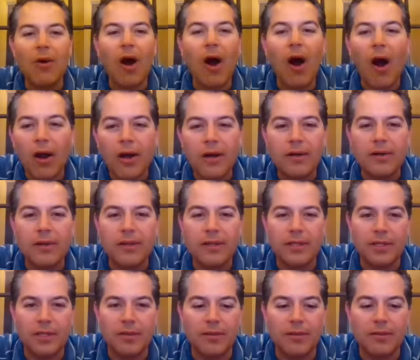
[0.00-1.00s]
harder
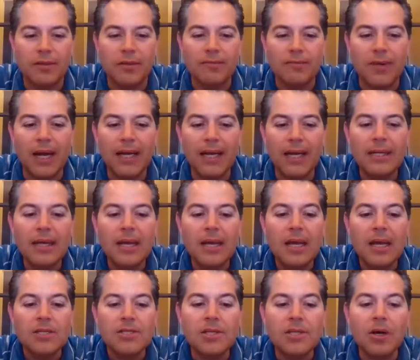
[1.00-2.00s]
than you, right?
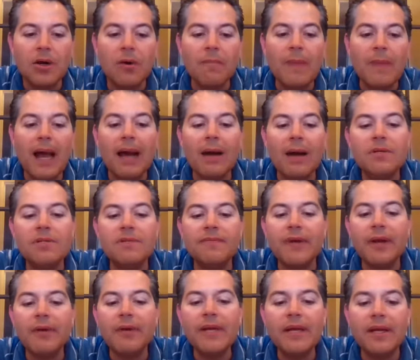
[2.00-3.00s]
So I was
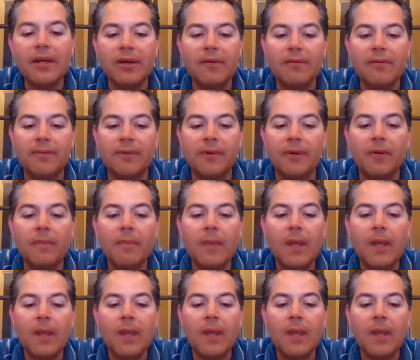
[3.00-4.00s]
very careful
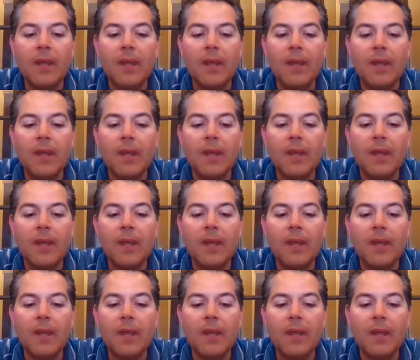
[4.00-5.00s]
on when and how I
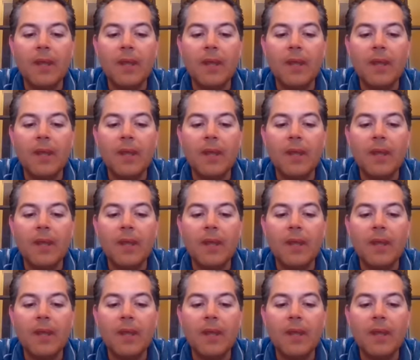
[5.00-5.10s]
was going to